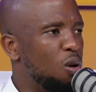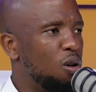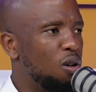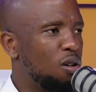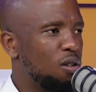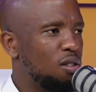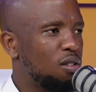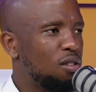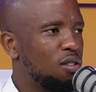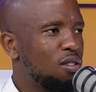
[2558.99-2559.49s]

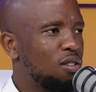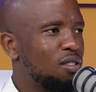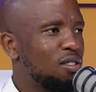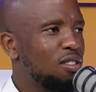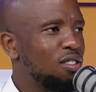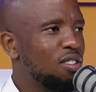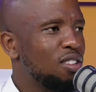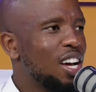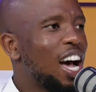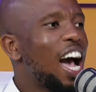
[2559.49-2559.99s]
This is
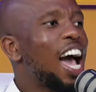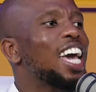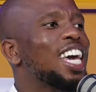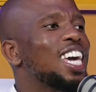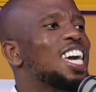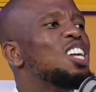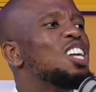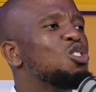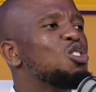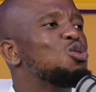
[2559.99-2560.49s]
me. I
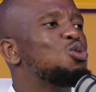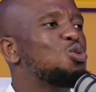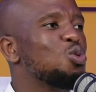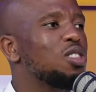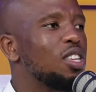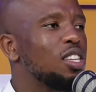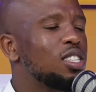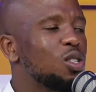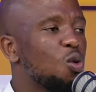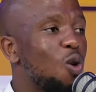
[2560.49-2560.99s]
can do mm.
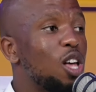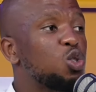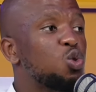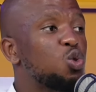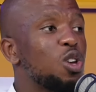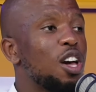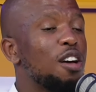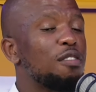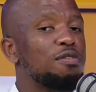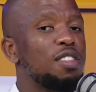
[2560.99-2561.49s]
this. Once
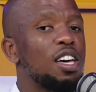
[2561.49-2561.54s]
we have mm.